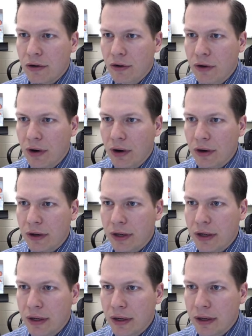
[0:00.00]
dark
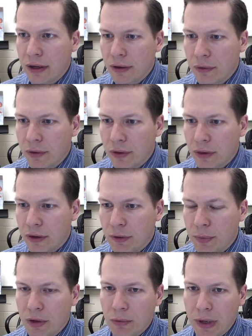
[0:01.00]
with a little
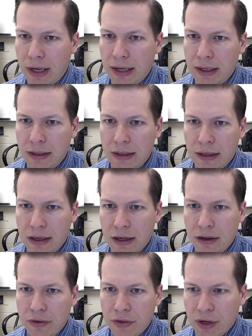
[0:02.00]
bit of red,
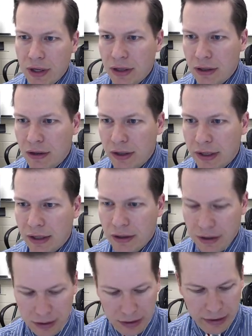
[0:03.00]
then I can click,
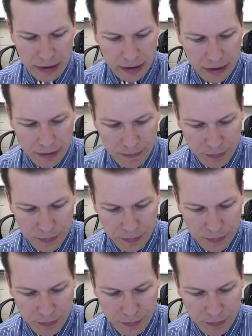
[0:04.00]
click,